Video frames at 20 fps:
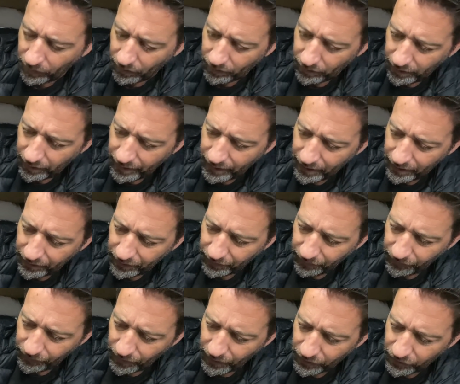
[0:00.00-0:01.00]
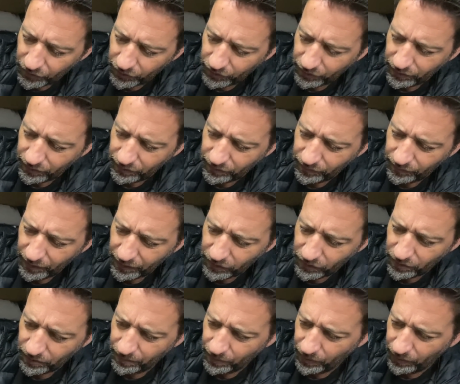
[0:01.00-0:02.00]
that I had the fresh
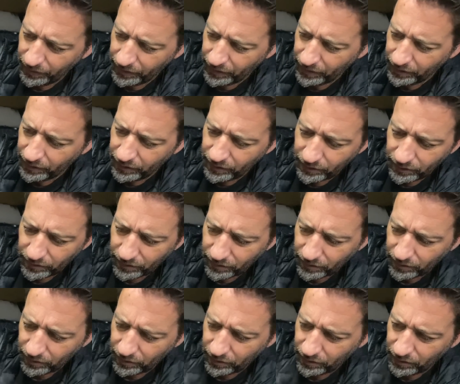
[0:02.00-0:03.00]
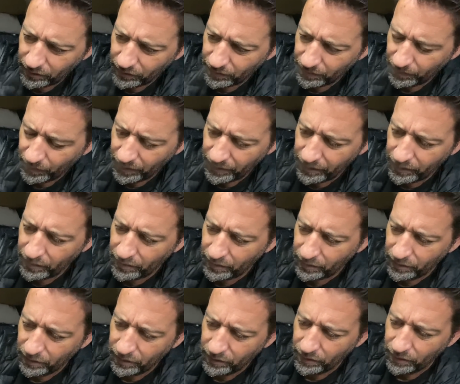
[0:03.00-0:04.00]
vegetable in as my
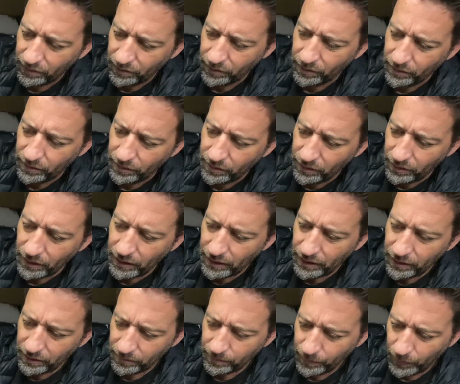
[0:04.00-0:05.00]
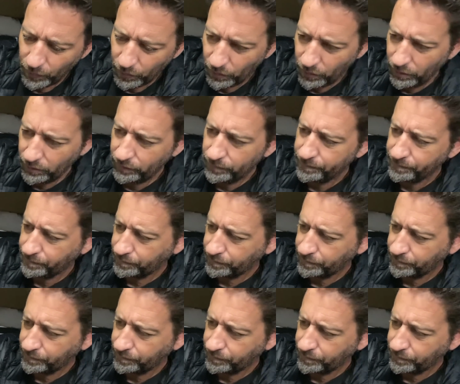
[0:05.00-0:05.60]
eating bowl